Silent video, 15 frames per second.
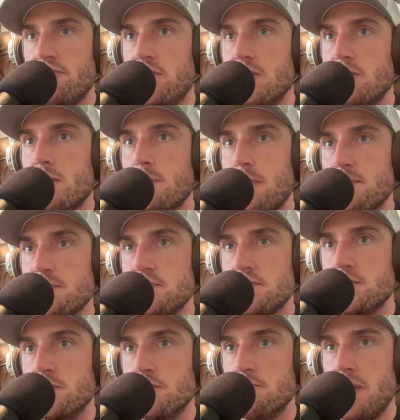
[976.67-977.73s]
follow-up
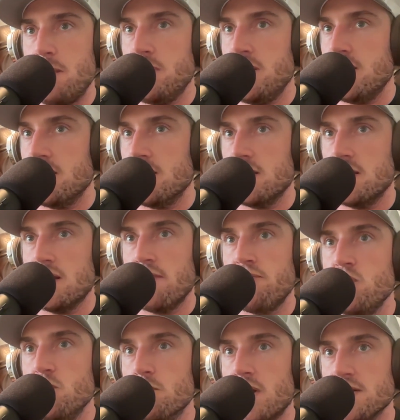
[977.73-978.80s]
episode maybe in a
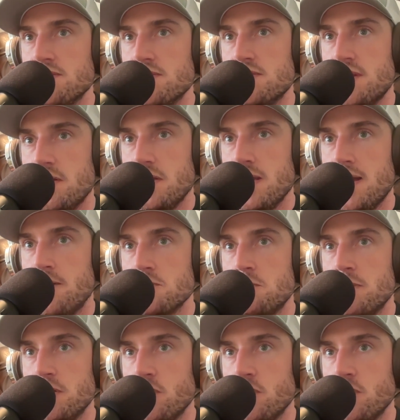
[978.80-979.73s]
few months to tell you how it's been